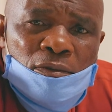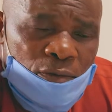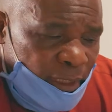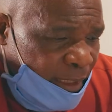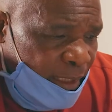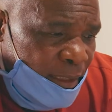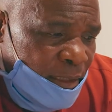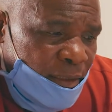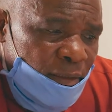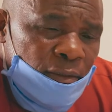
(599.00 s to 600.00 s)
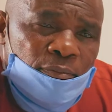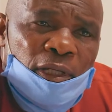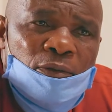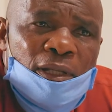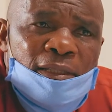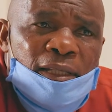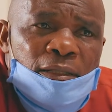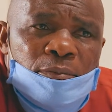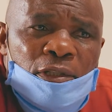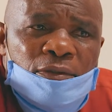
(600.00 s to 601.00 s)
were killed by wild
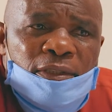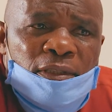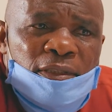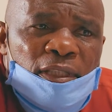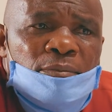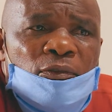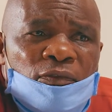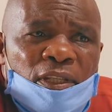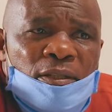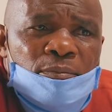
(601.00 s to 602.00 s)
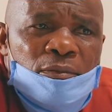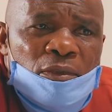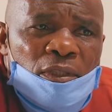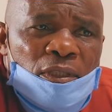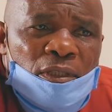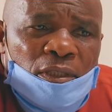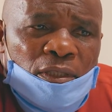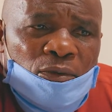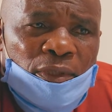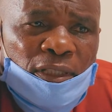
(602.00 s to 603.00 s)
animals, Some of them
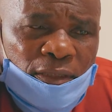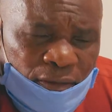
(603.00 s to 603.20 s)
were